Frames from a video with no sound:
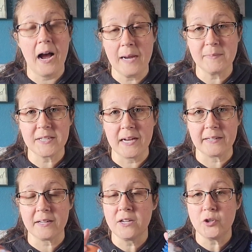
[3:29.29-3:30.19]
I'm
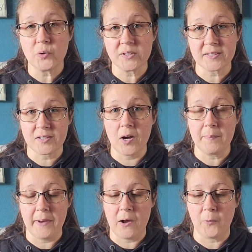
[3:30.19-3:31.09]
done. You can
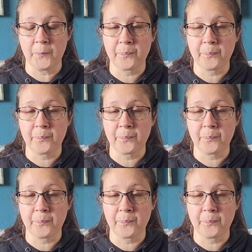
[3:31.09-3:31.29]
stop now.